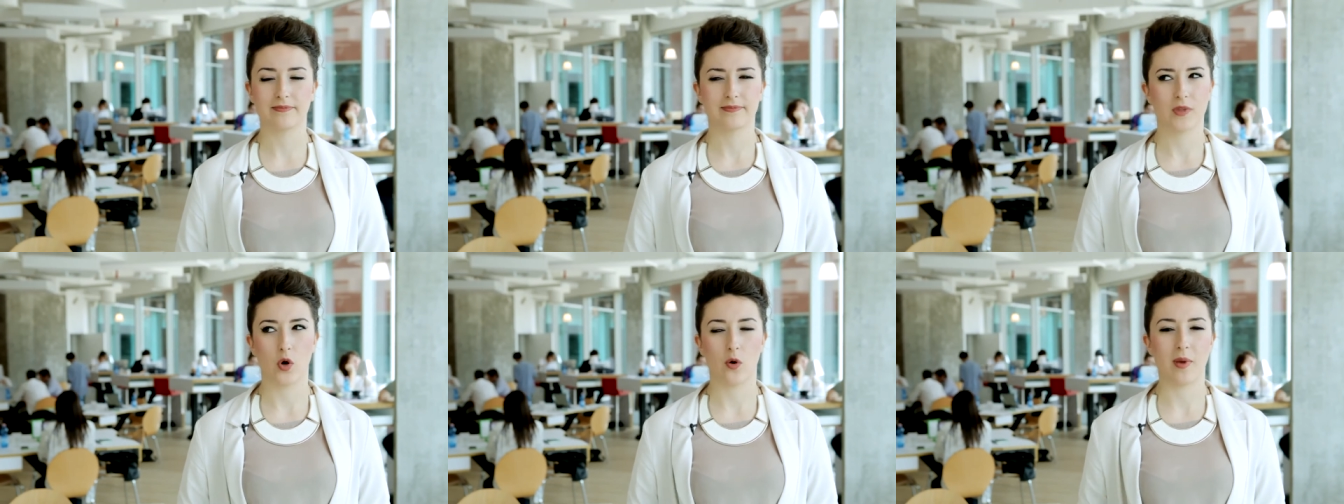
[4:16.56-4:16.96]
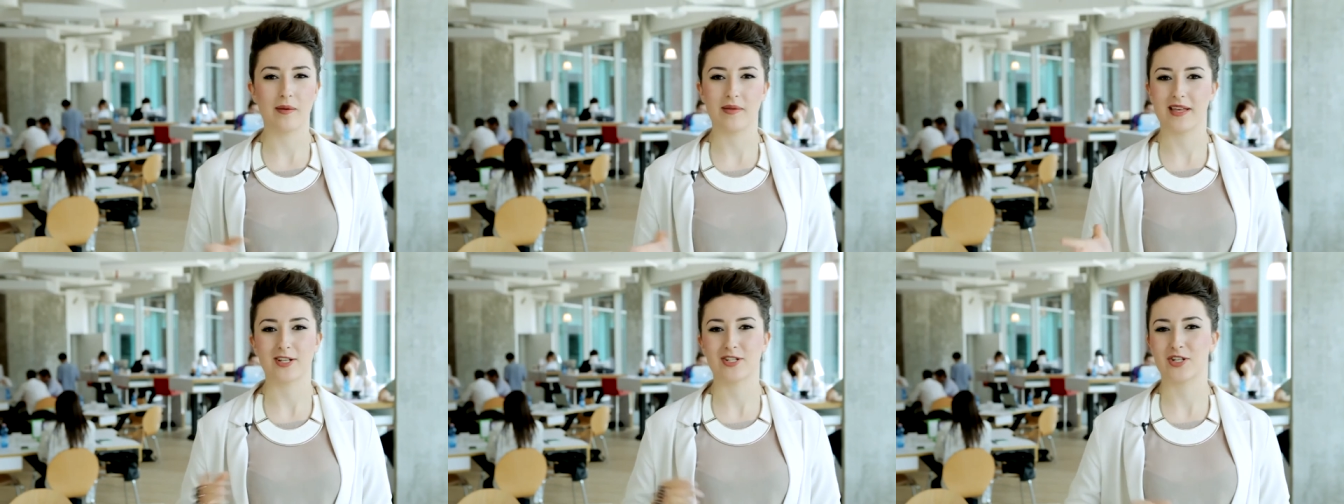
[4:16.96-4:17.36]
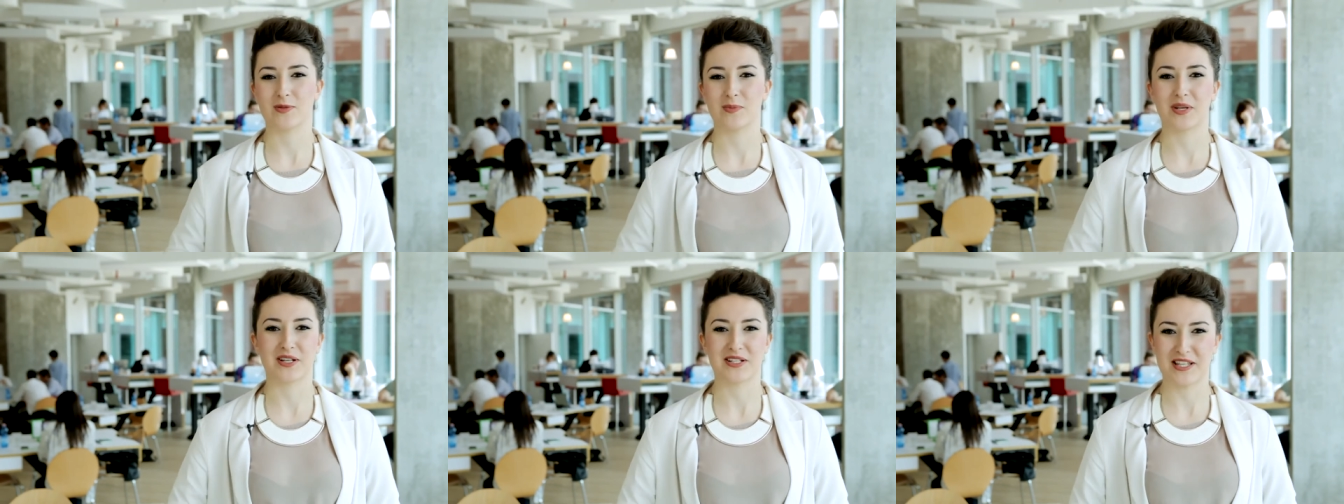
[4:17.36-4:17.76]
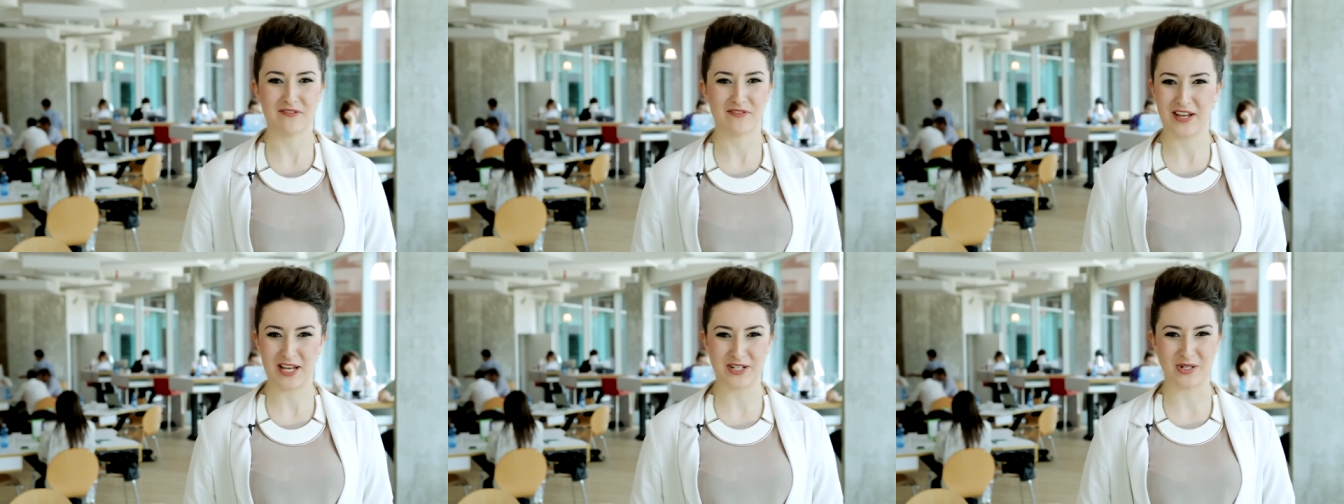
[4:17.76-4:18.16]
Or maybe that's just because they
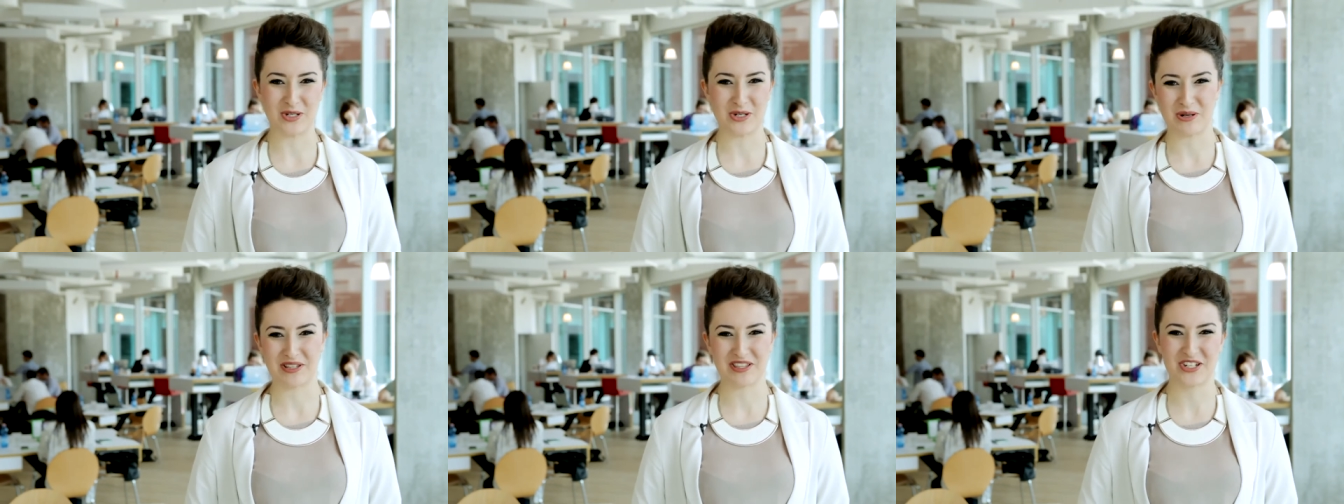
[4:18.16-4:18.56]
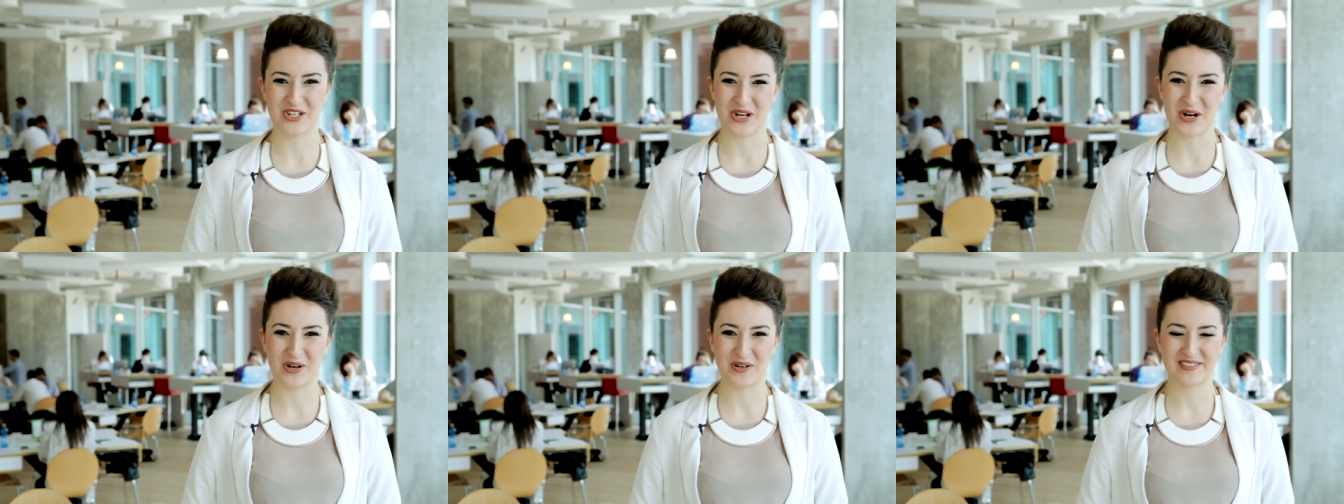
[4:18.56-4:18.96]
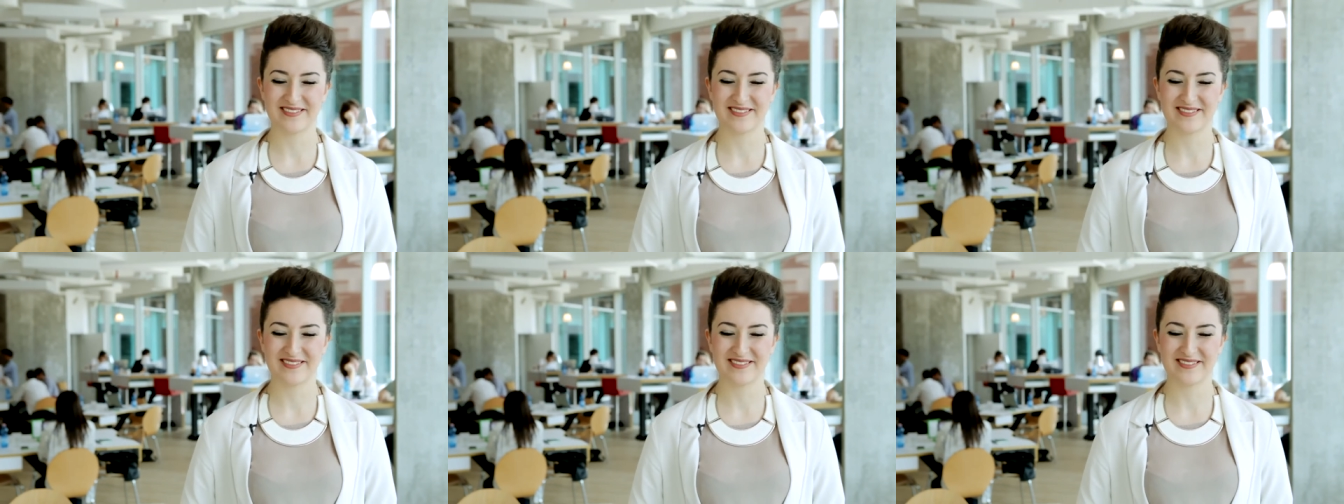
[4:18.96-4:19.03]
forget to during the show.